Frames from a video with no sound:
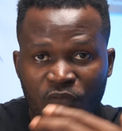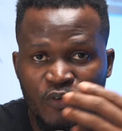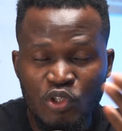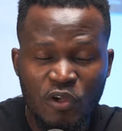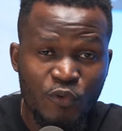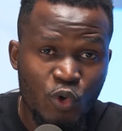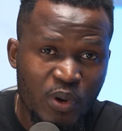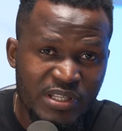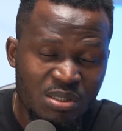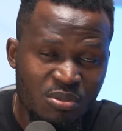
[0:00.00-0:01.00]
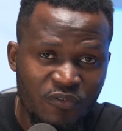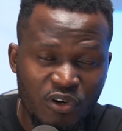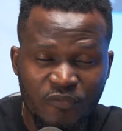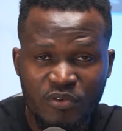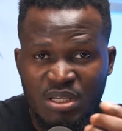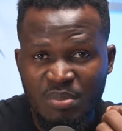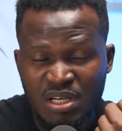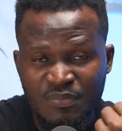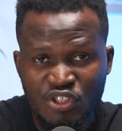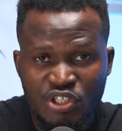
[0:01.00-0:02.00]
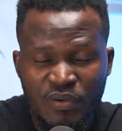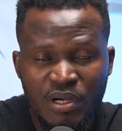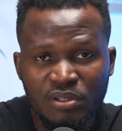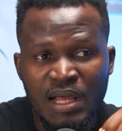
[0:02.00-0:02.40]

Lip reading: And for those of you who are seeing me for the first time, my name is Gerald,